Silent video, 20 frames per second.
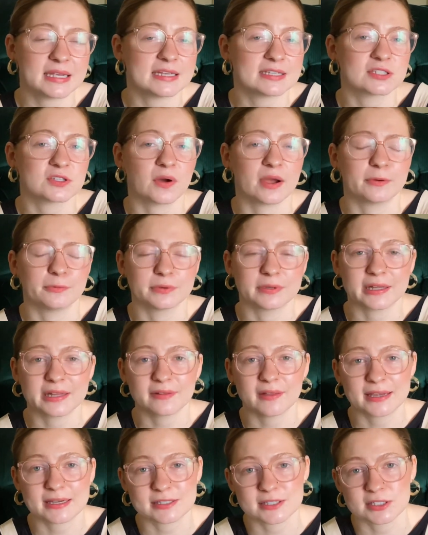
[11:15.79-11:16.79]
so I really
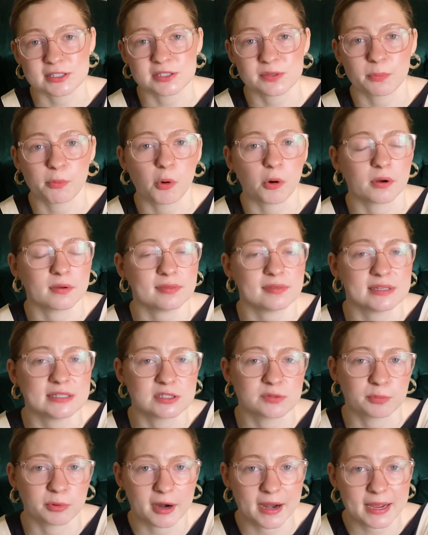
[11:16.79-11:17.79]
like to support these
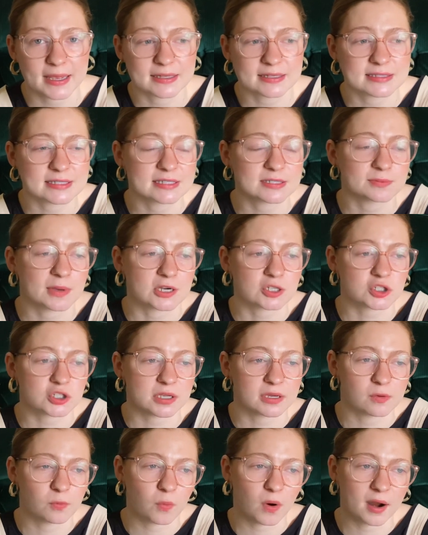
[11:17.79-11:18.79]
brands, especially
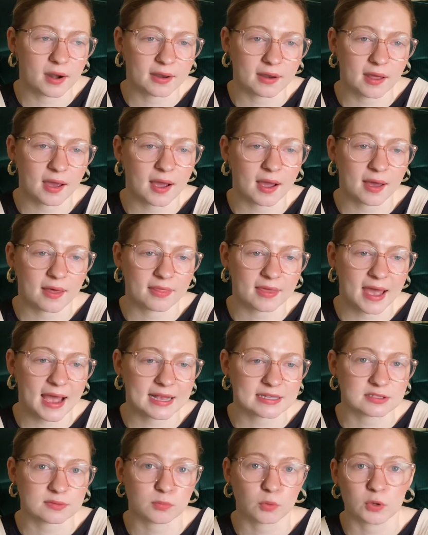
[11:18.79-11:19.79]
one that
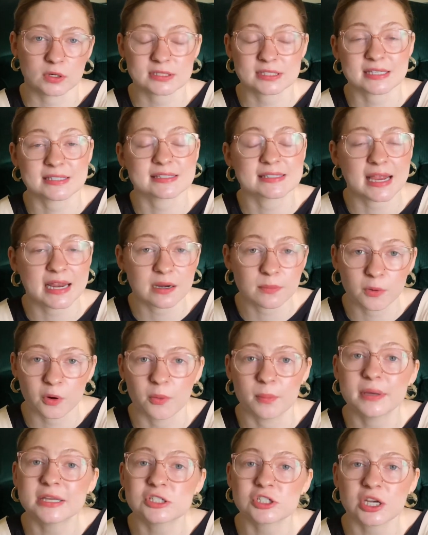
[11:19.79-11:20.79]
has a more sustainable
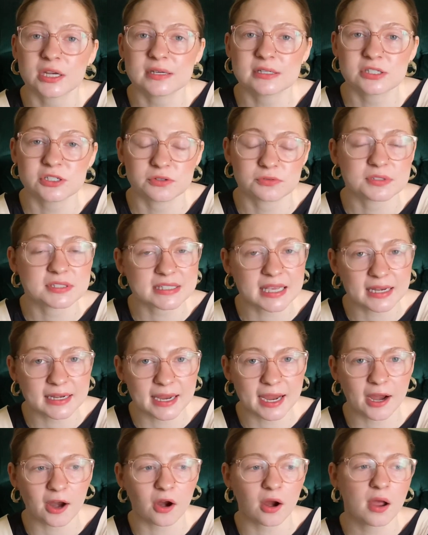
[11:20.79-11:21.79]
mission to
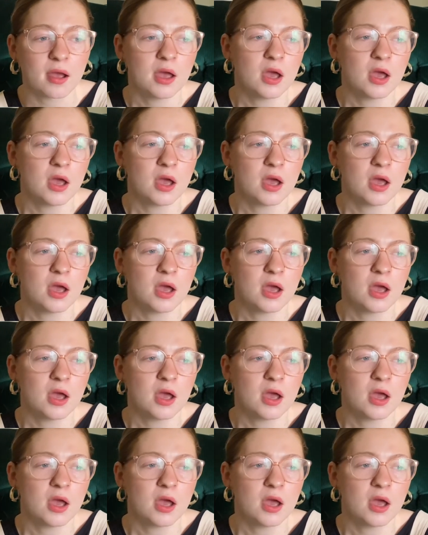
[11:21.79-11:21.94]
skincare,